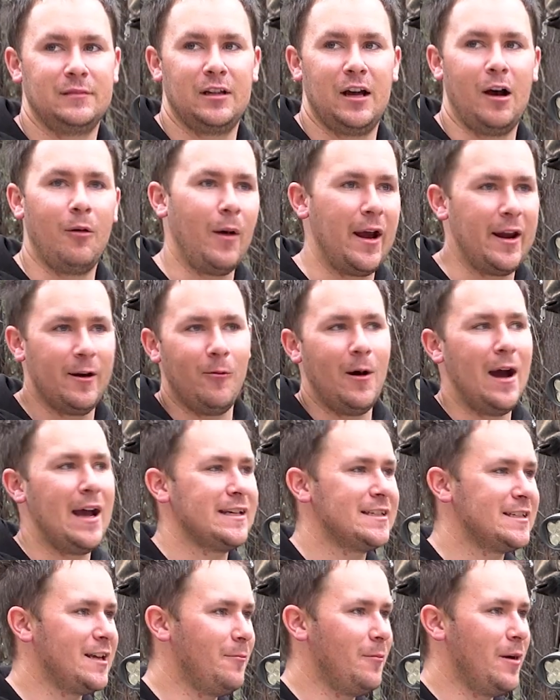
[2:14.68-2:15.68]
I went away
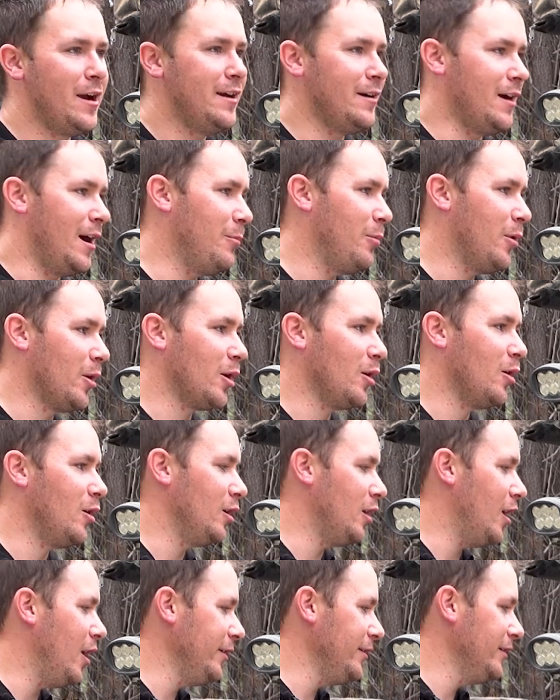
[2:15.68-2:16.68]
somewhere, I put it
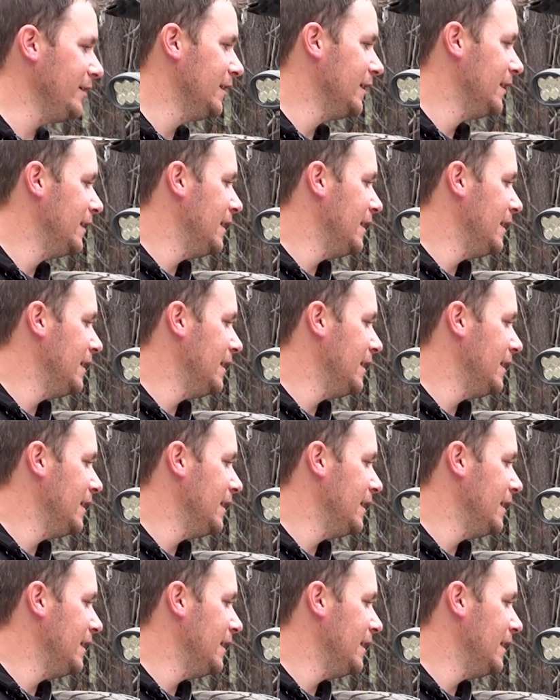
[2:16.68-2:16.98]
all on,